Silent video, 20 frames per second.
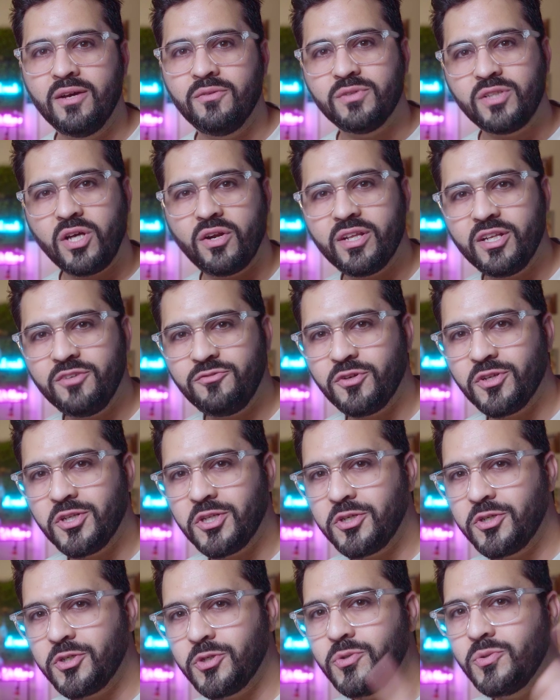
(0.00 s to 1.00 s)
without any further
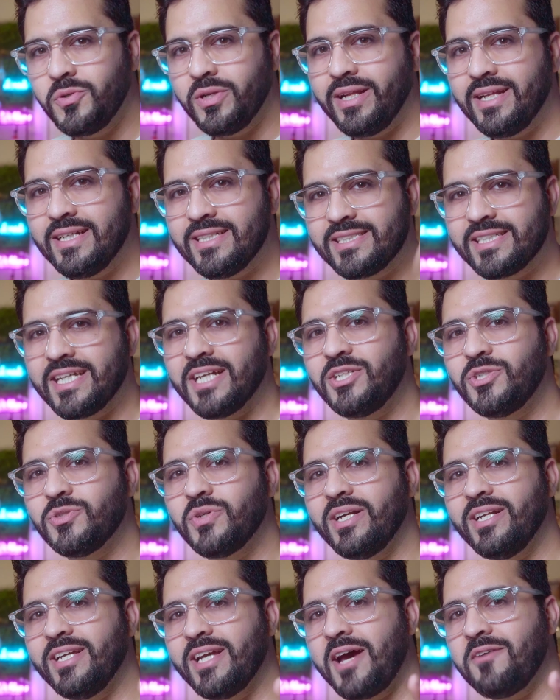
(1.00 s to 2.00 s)
ado, let's get to
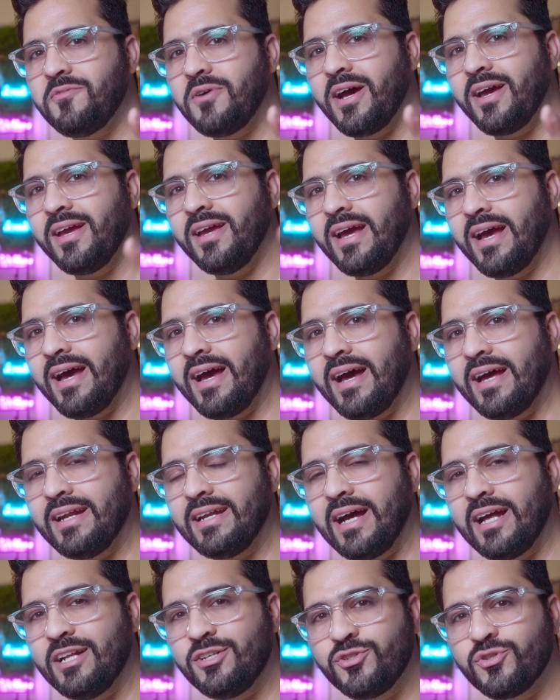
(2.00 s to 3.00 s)
a DIY and
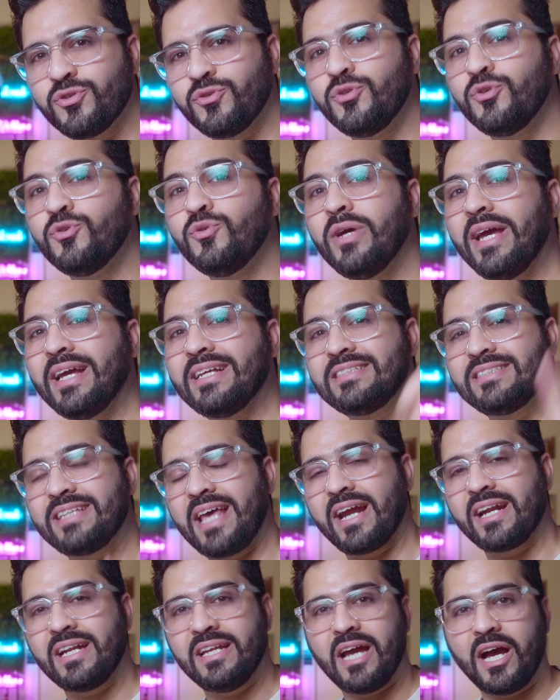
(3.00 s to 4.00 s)
I'll show you
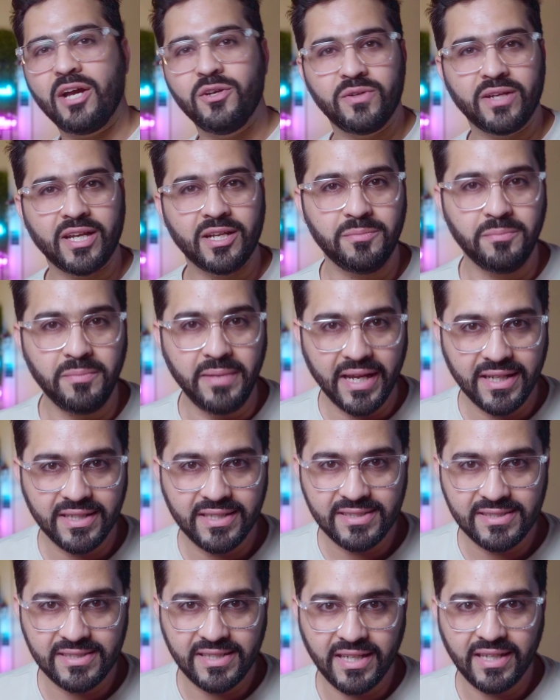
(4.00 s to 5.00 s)
exactly how you can make
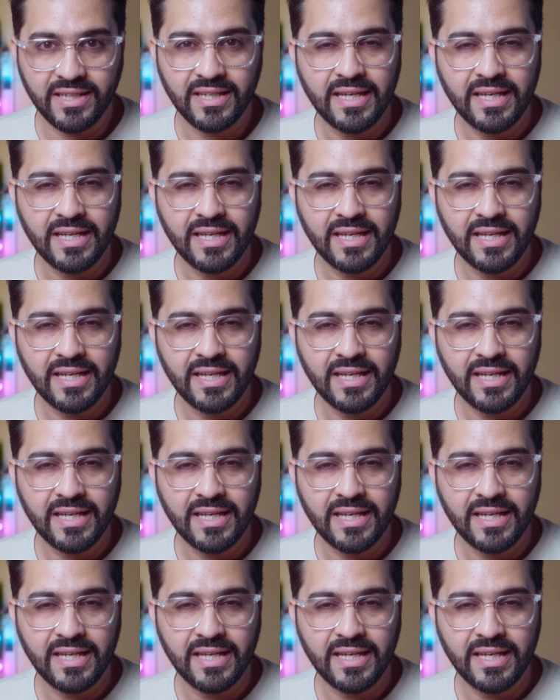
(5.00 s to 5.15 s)
this thing.